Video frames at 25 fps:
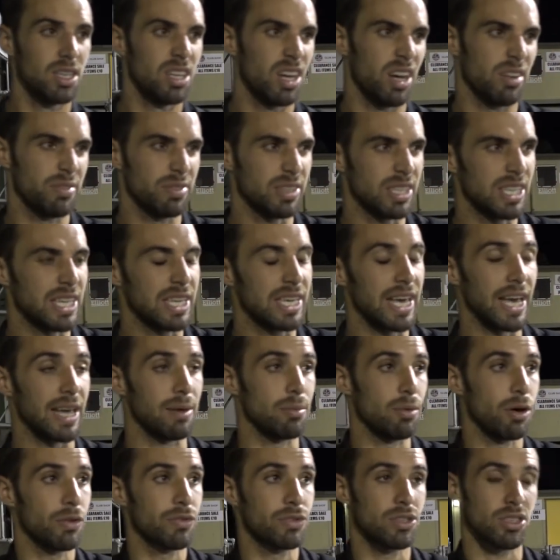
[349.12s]
I think he
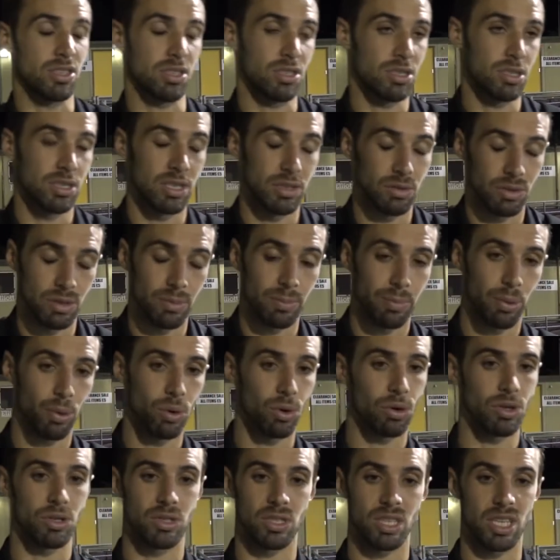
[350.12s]
came off just because it was
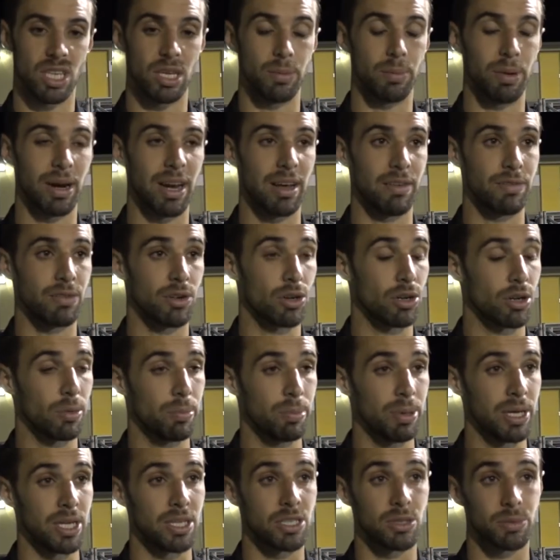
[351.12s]
important to keep 11 on the
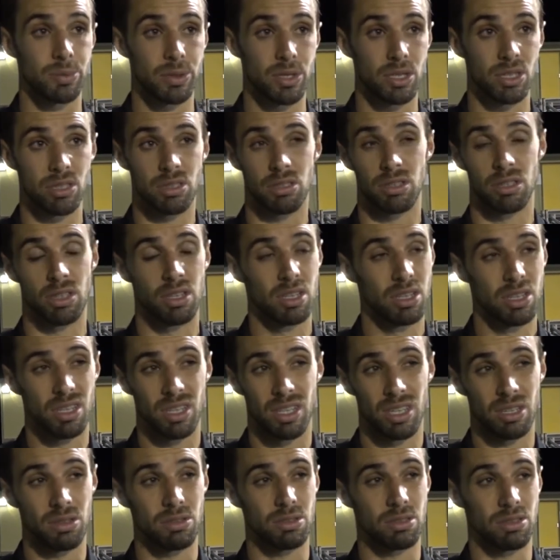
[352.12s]
pitch because
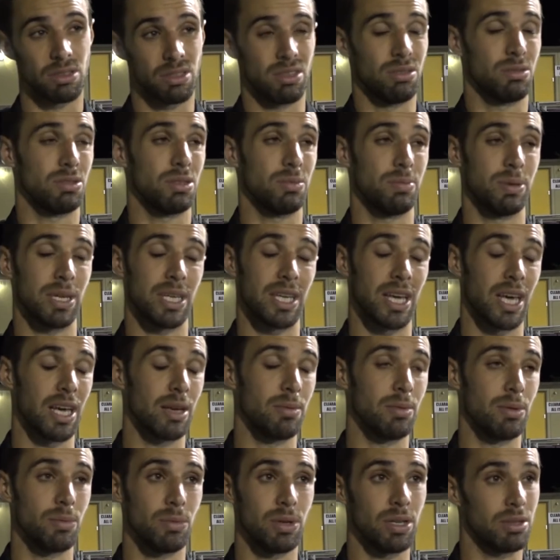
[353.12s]
it was a big
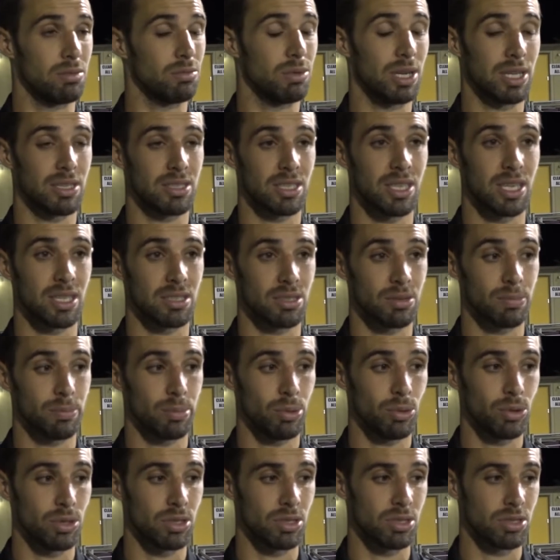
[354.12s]
game and we had to get some
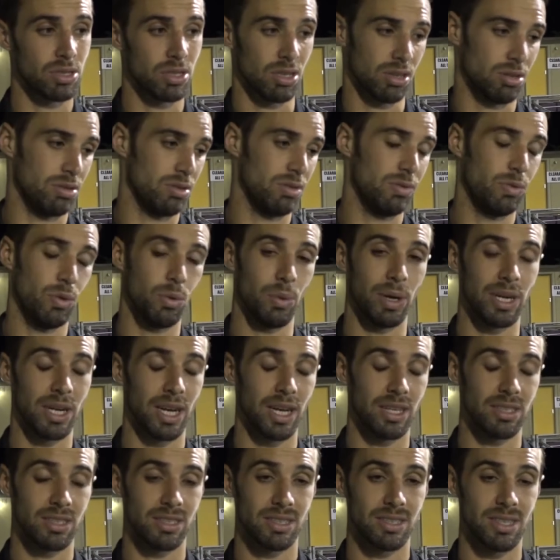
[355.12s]
points. So if we went
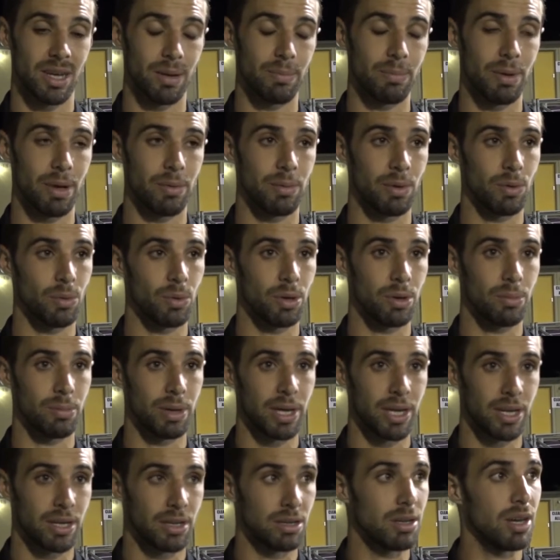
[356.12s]
9 to 10 men, it would have
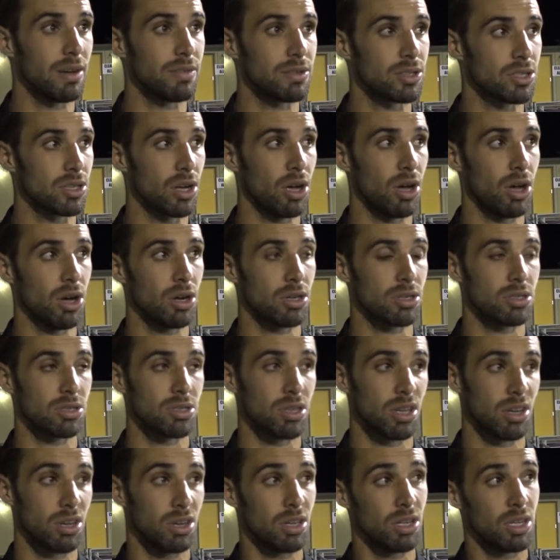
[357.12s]
made it ever so hard.
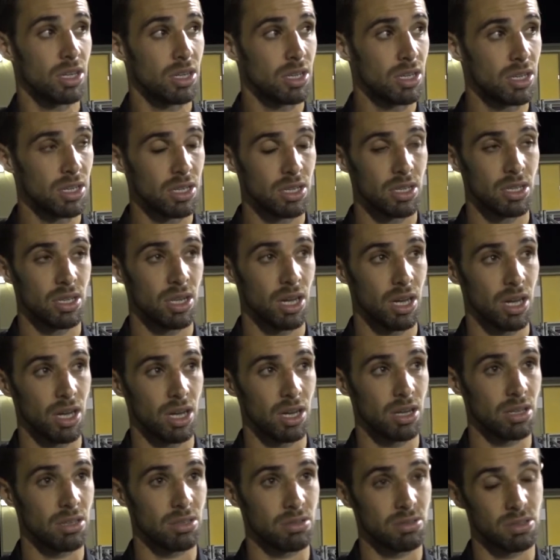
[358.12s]
So
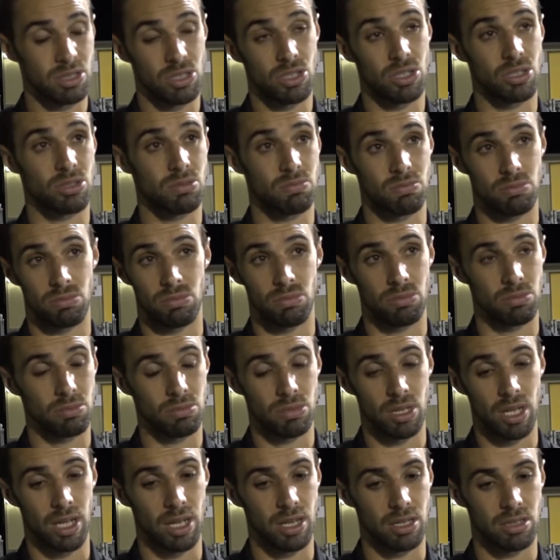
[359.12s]
it's just,
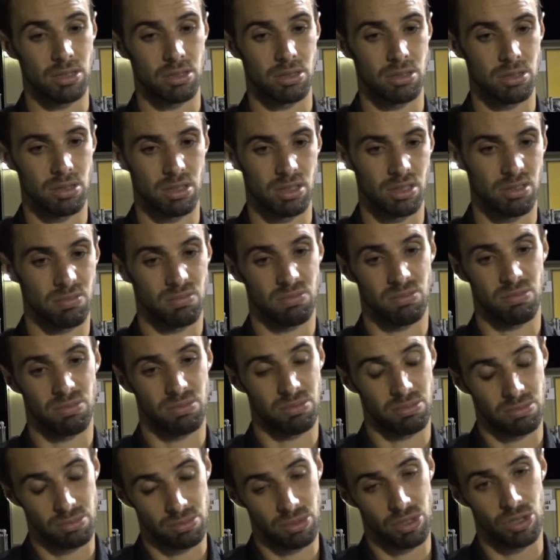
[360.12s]
yeah, it's,
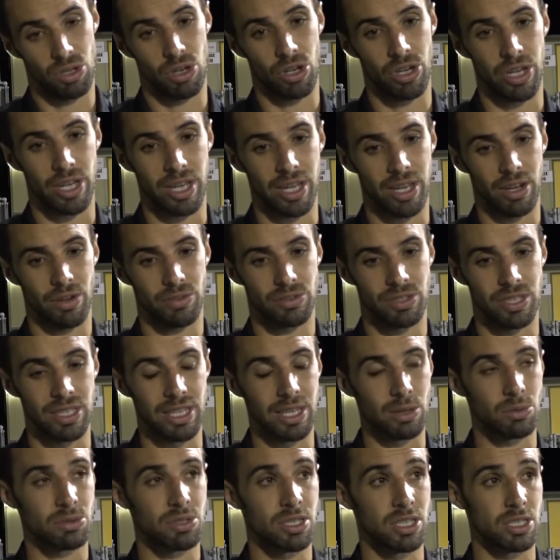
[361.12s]
you look at it, obviously
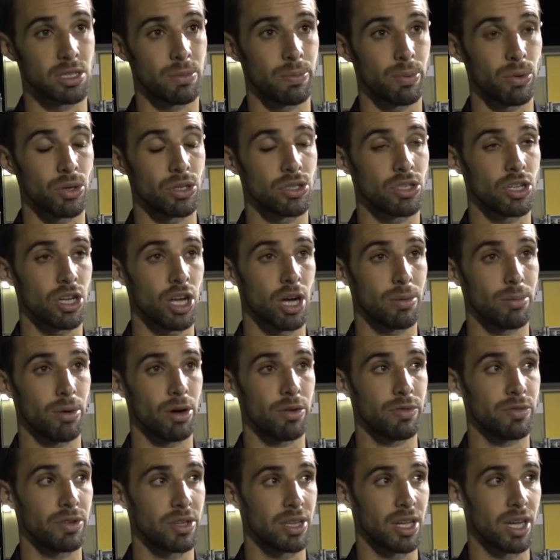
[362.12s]
Nick was disappointed to come
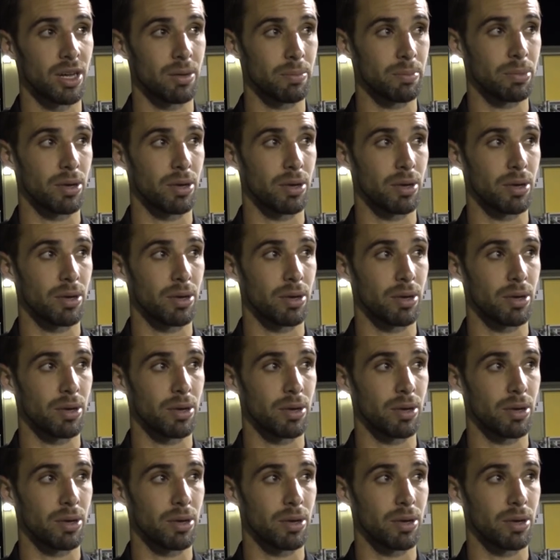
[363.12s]
off in that,